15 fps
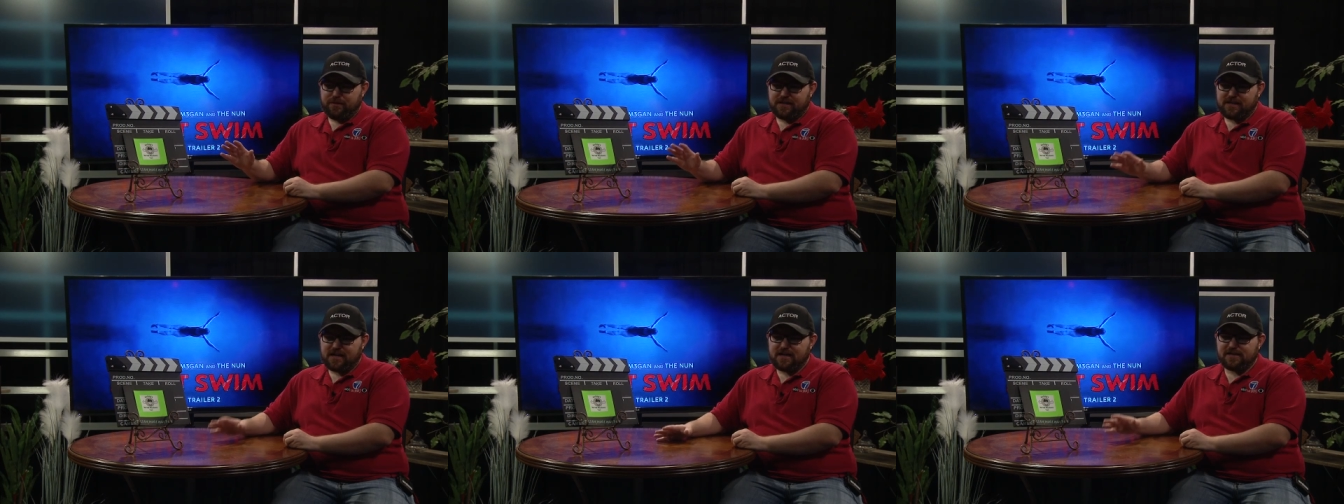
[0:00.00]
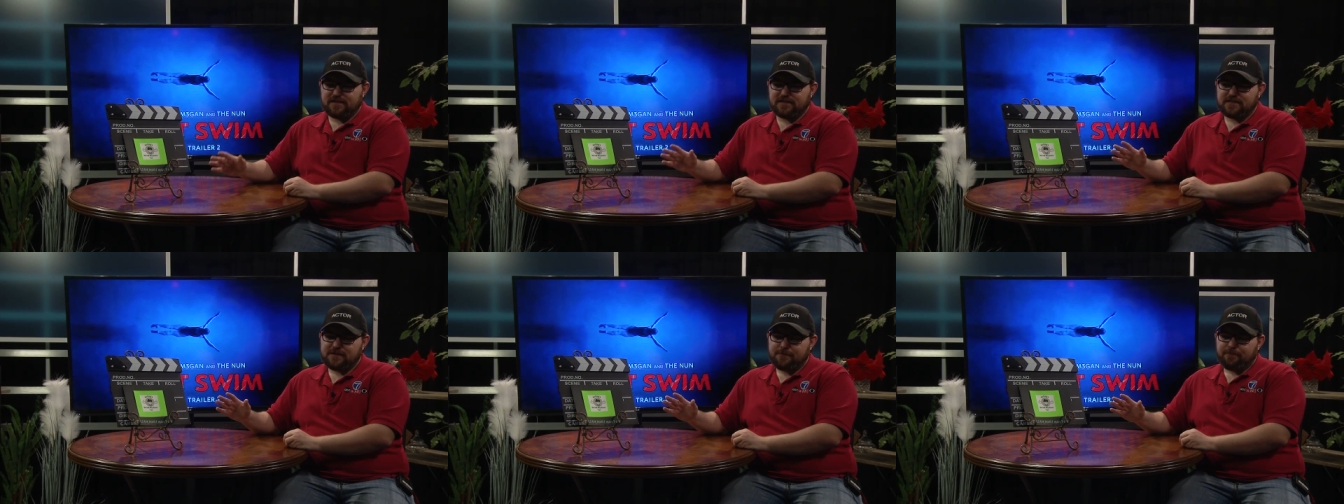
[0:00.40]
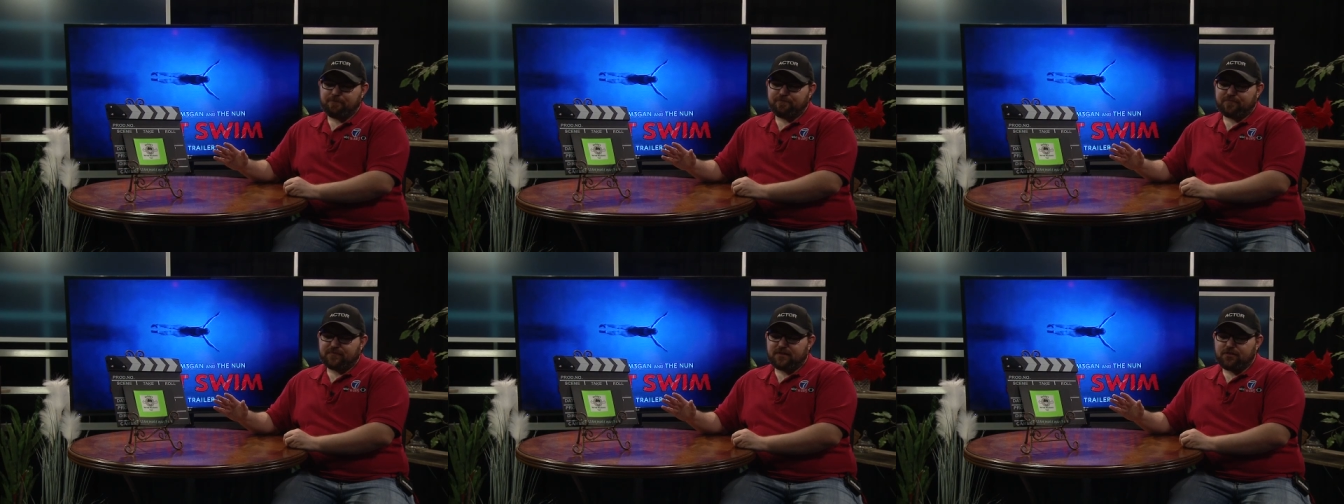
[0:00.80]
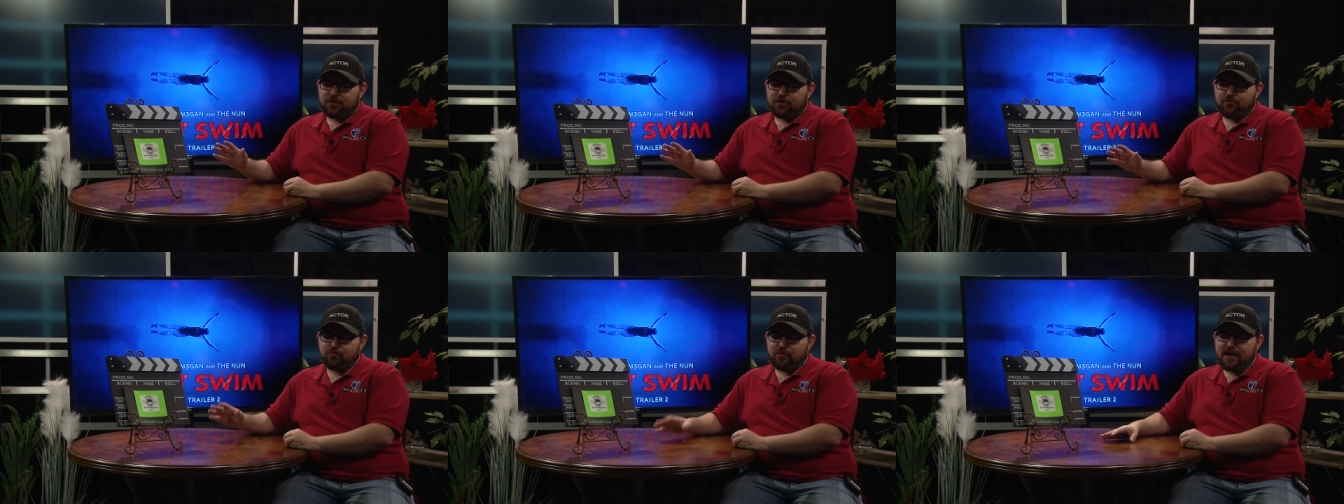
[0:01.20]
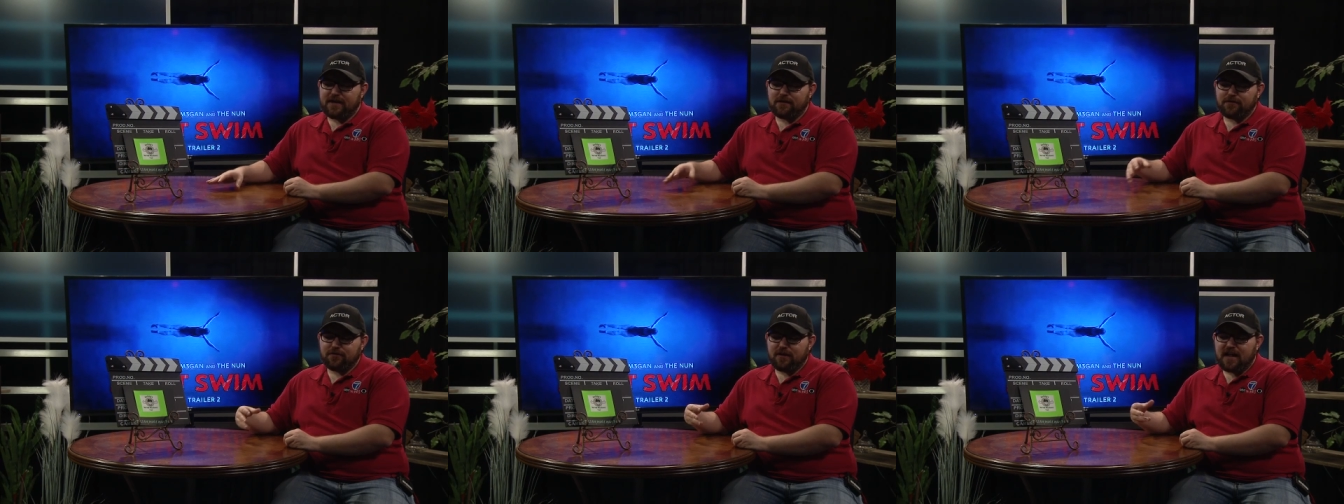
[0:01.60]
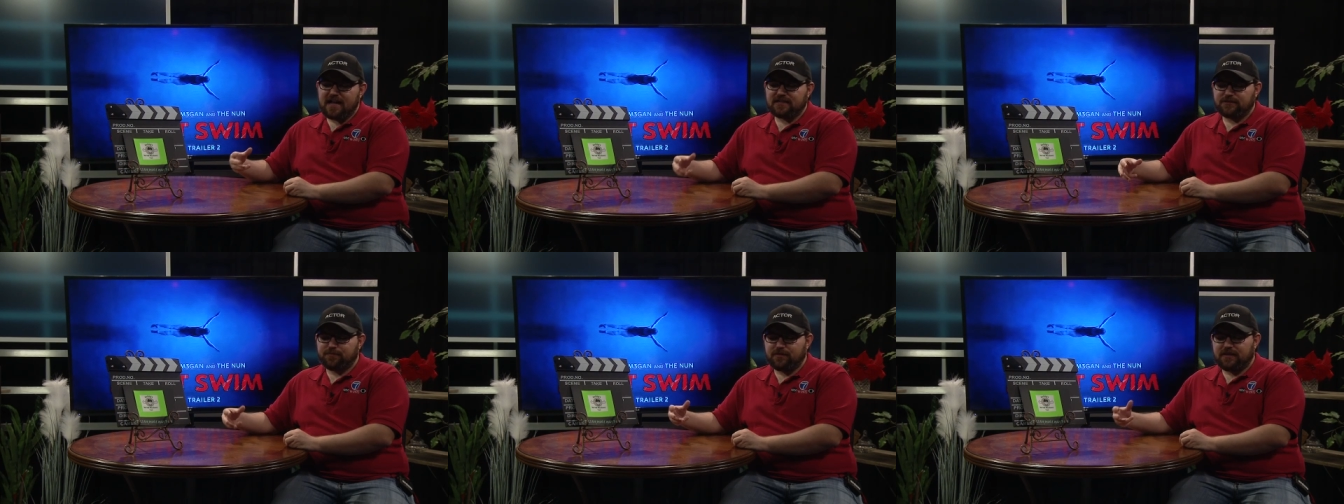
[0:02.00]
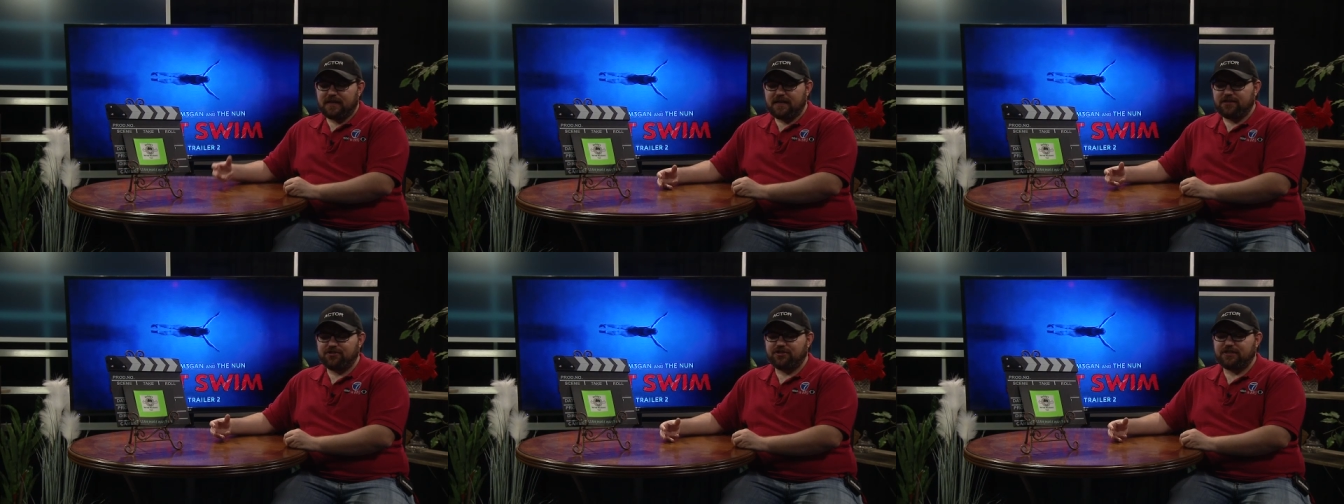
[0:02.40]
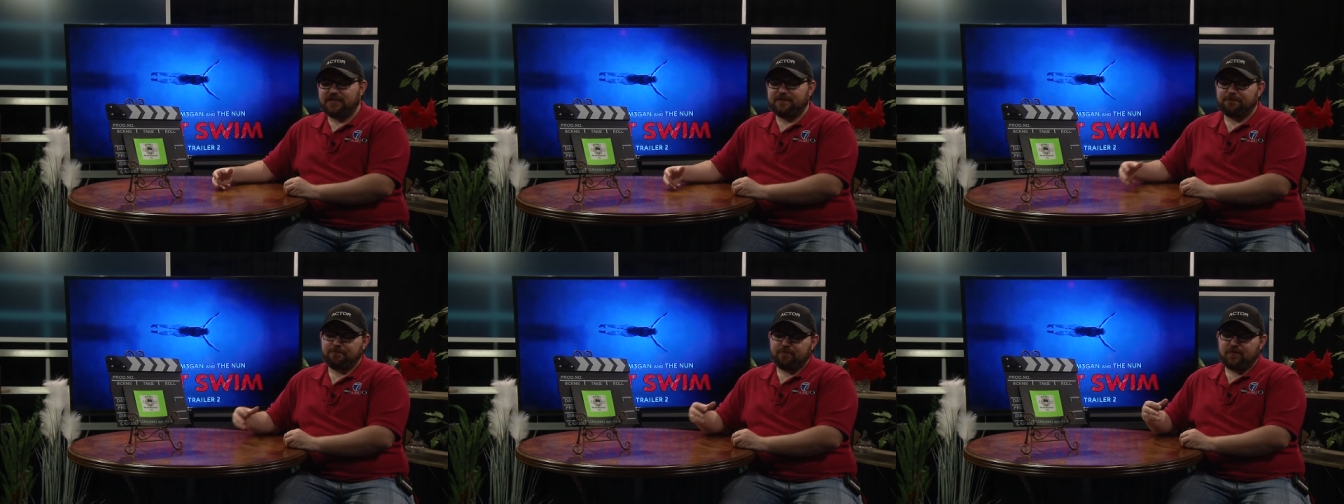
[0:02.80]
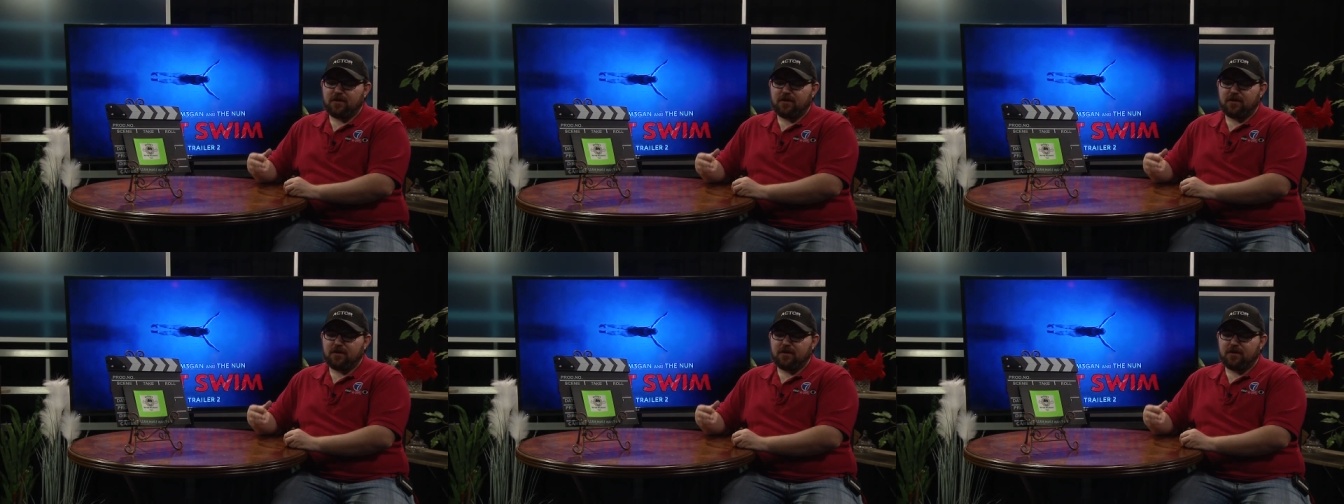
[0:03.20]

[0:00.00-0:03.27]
because the grander explanation